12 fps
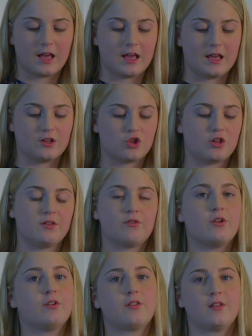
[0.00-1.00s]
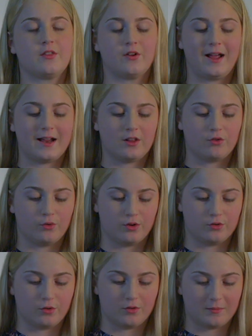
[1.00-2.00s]
and she was noticing their
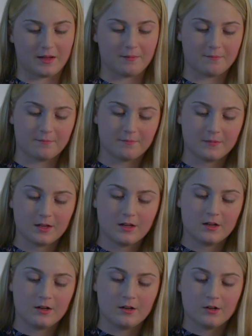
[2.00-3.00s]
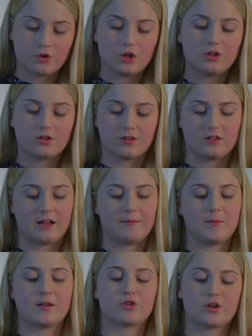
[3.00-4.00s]
attitude toward me. She took the
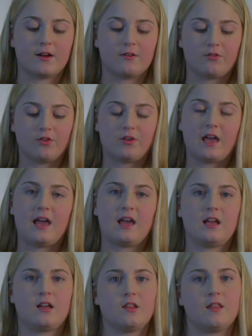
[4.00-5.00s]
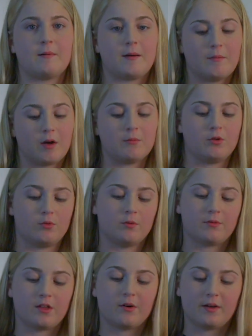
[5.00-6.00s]
time to make sure I was okay and that my mom knew what
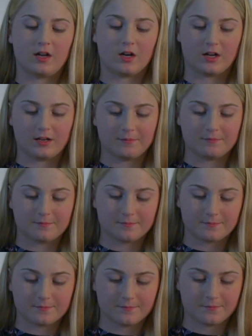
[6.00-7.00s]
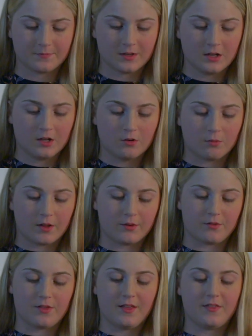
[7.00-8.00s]
was going on. While there
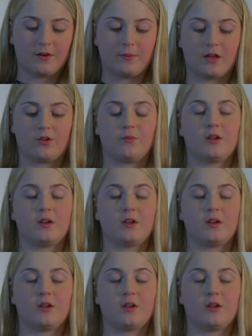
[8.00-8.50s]
was nothing we could